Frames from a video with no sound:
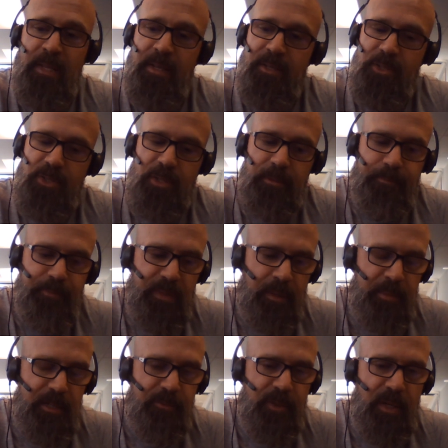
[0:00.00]
So, I
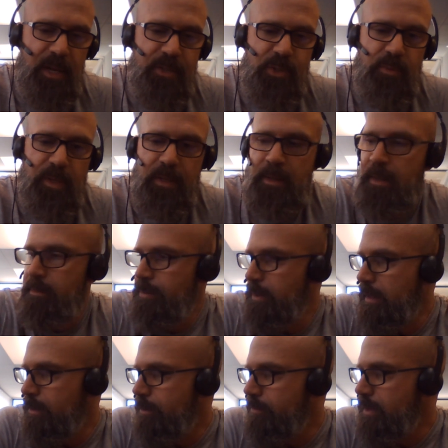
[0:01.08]
mean, if you guys are ready to
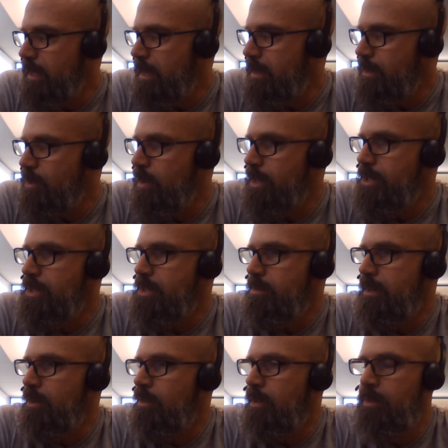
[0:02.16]
unplug, or if you got any questions
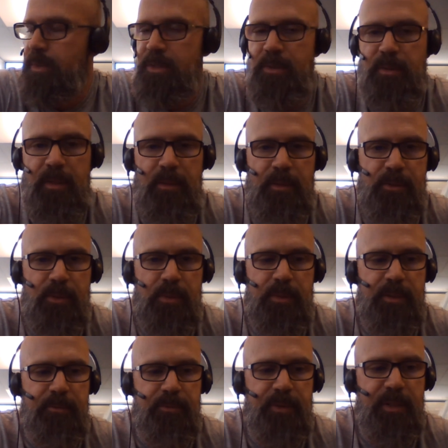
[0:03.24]
about what we do here at Total
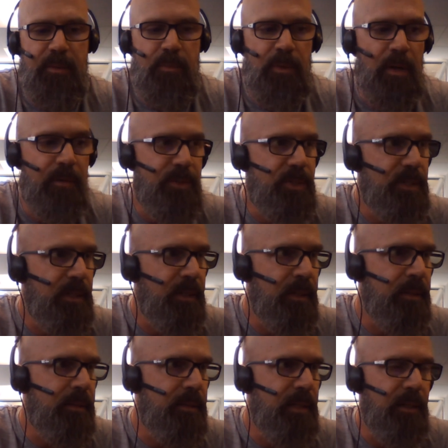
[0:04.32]
Debt Freedom, we're obviously
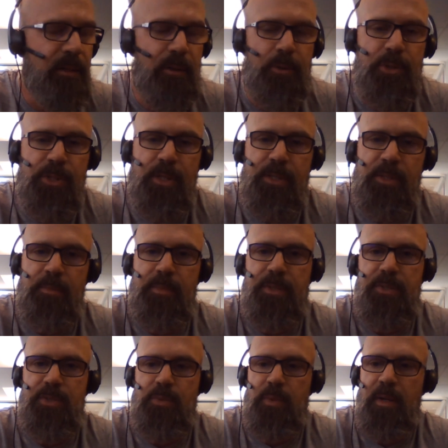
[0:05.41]
in the debt negotiation
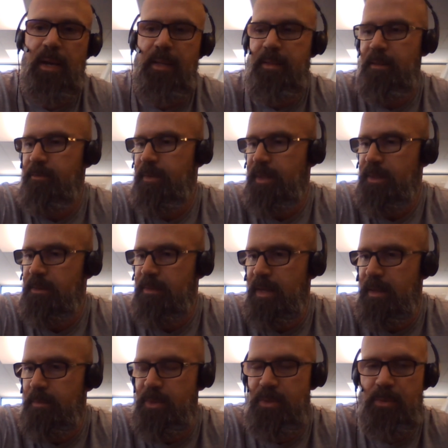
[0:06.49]
business. We're highly effective
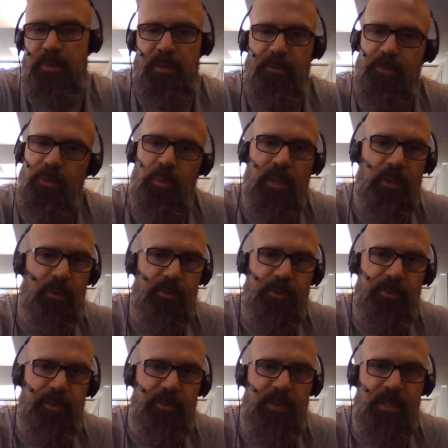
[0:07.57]
at it, been doing it for well over
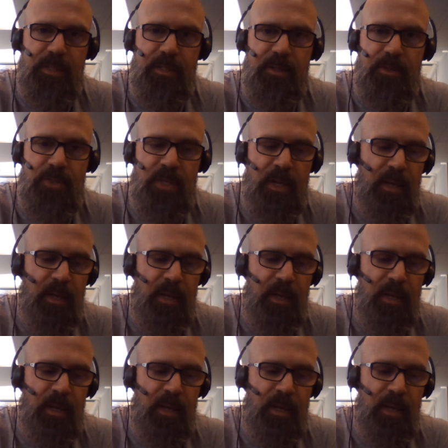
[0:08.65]
15 years.